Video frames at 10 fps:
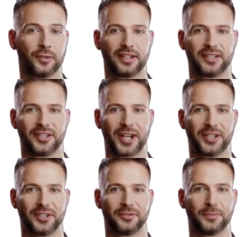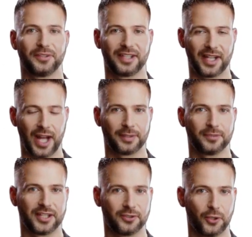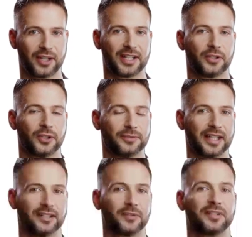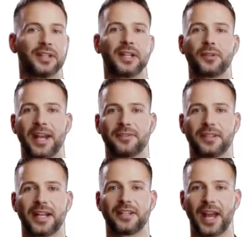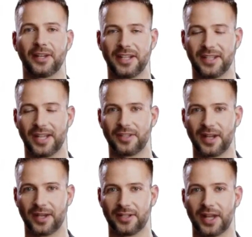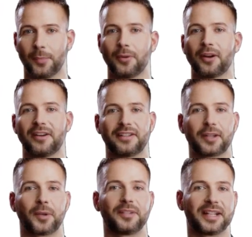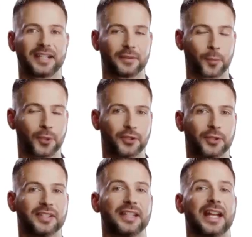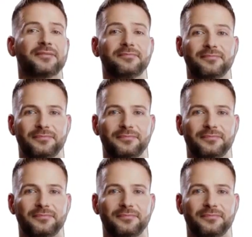Please like and subscribe if you like our videos. You can find any electronic component you need on our site.